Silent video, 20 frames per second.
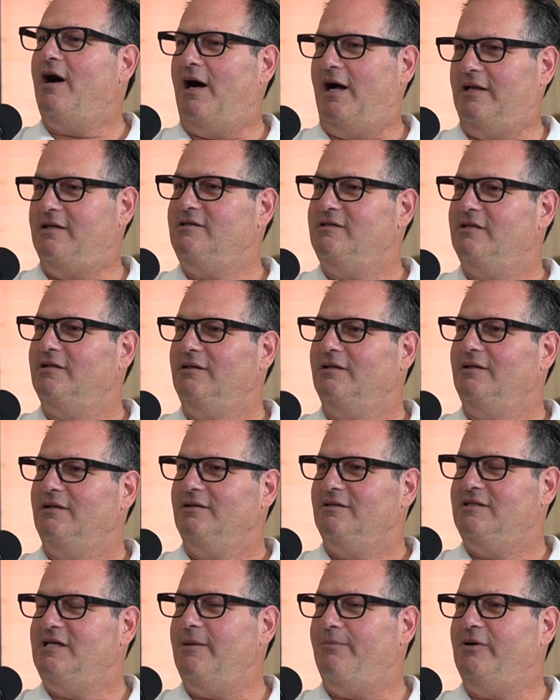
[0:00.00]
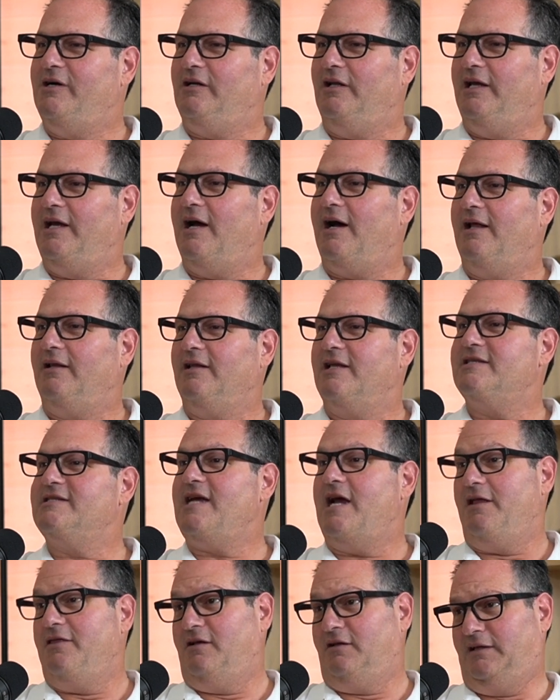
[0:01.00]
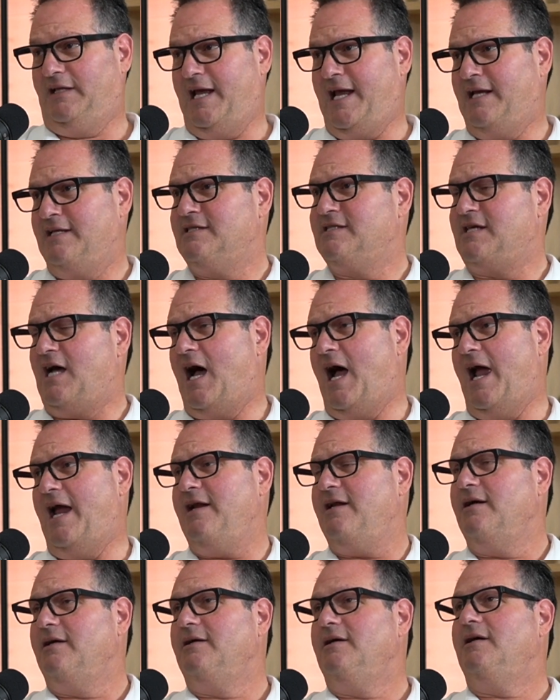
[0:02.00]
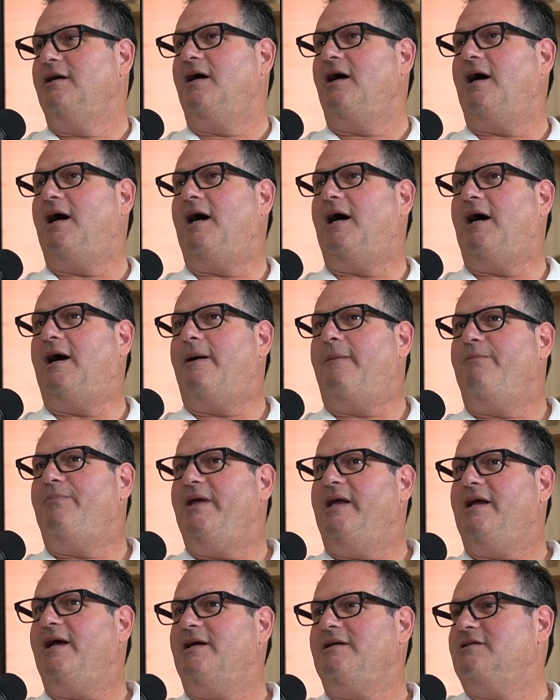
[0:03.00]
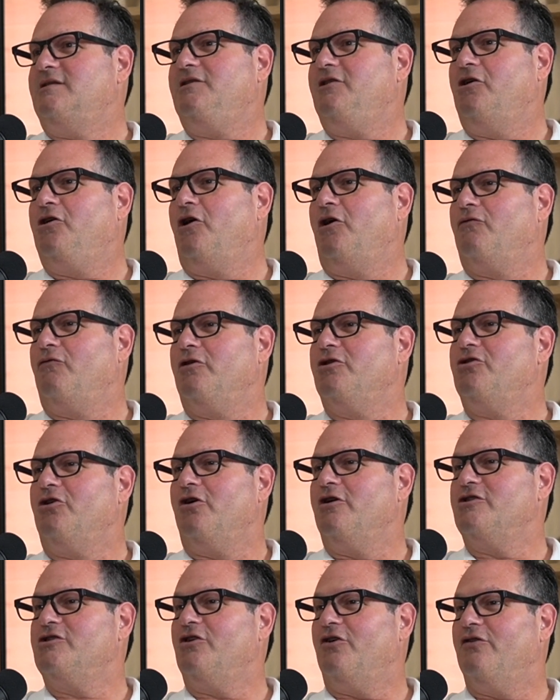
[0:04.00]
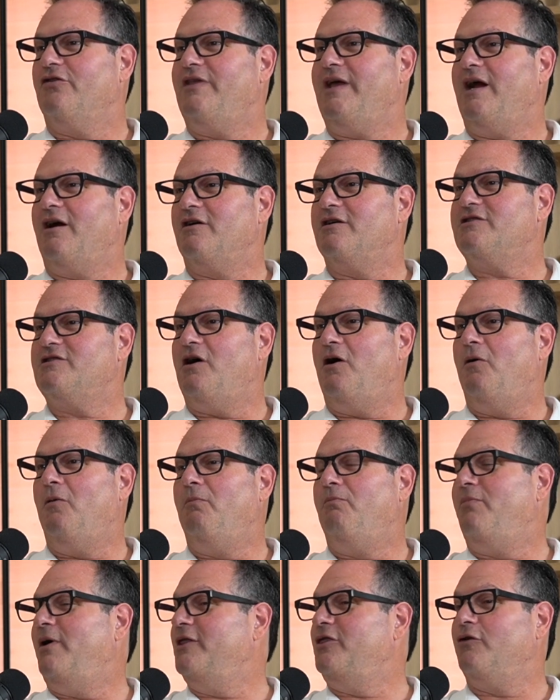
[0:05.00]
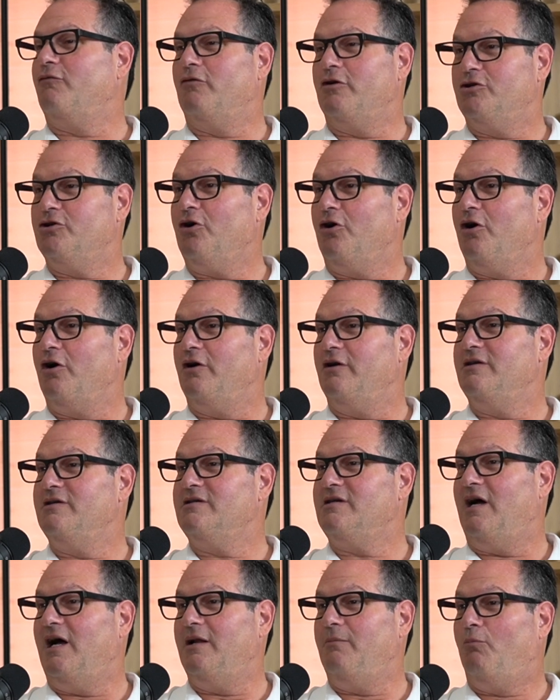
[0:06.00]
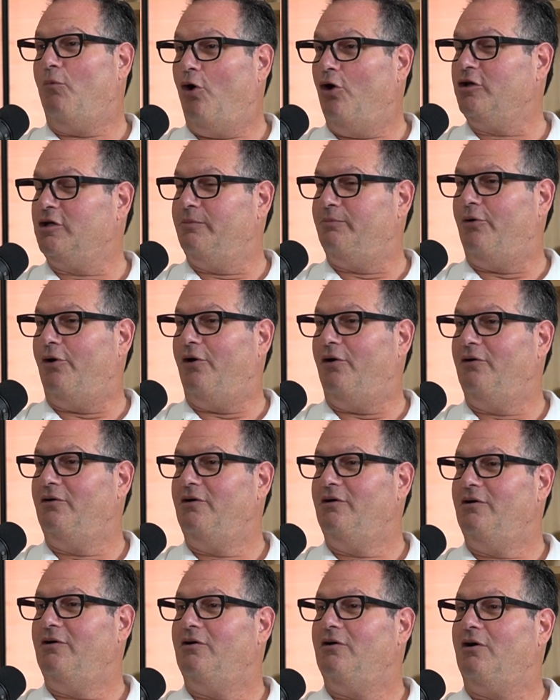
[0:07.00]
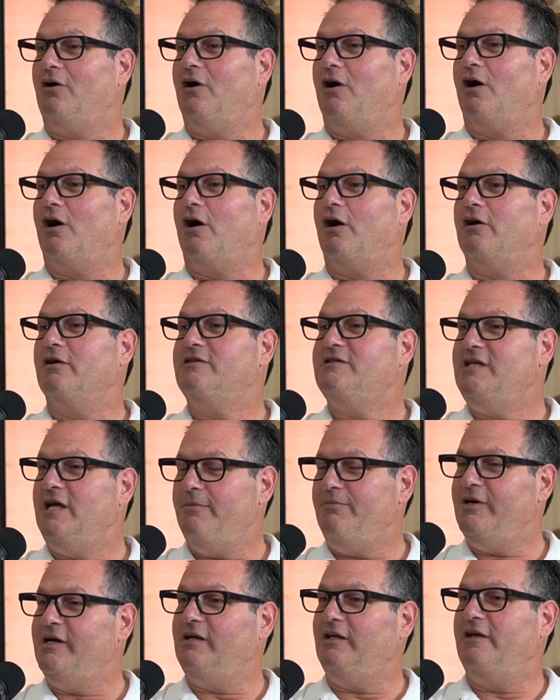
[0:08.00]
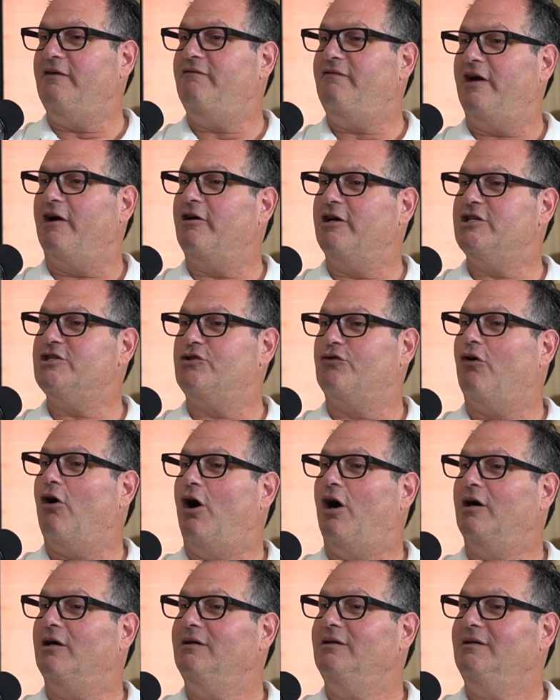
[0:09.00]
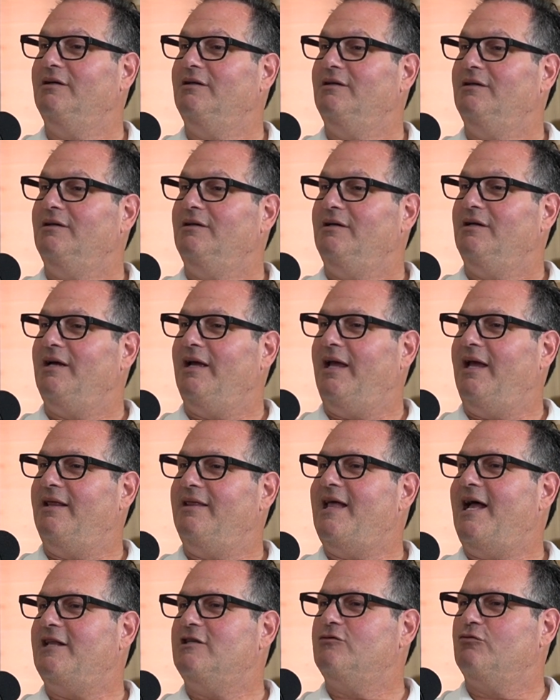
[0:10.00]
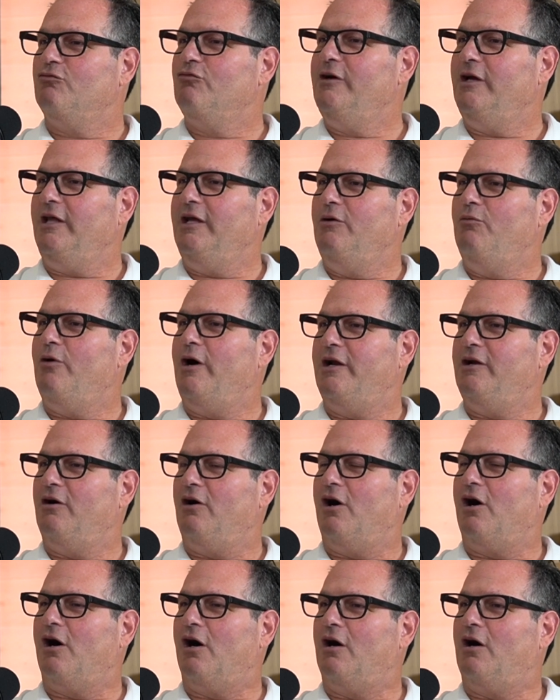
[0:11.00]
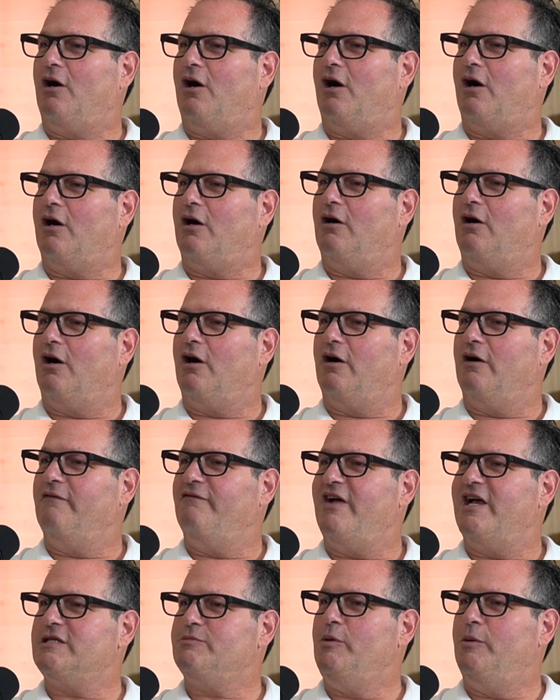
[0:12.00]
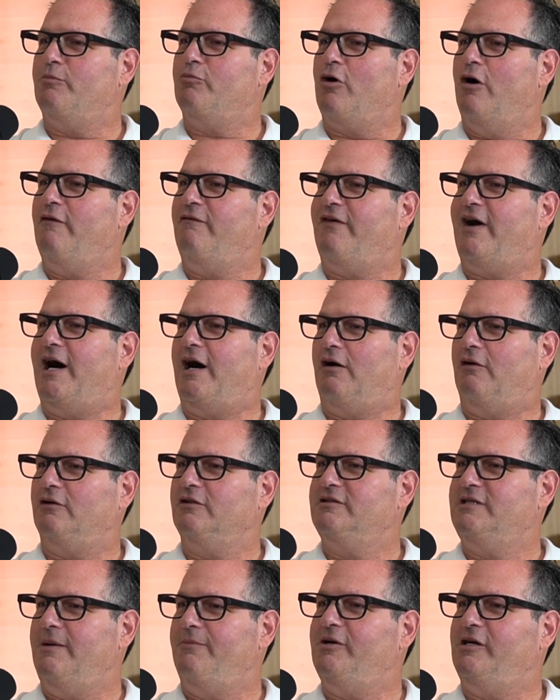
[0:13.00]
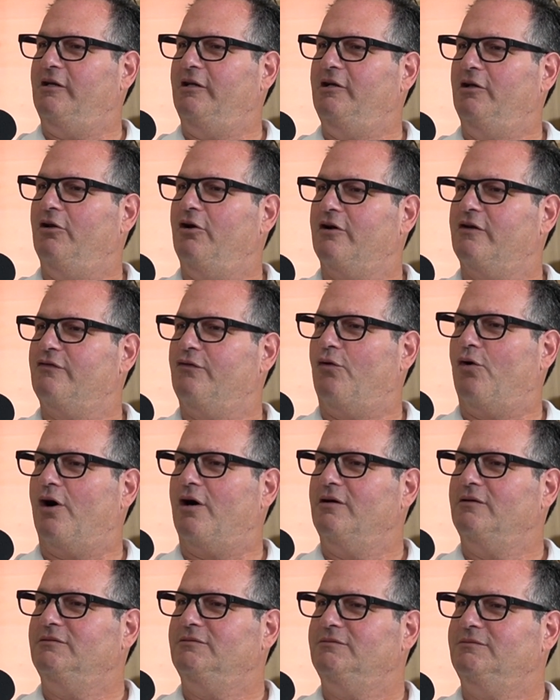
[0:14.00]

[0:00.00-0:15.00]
hunt typically on, let's say, on the land side, because the current returns aren't there. So, but the returns on multiple are typically very strong. And that's really what our investment profile typically looks for.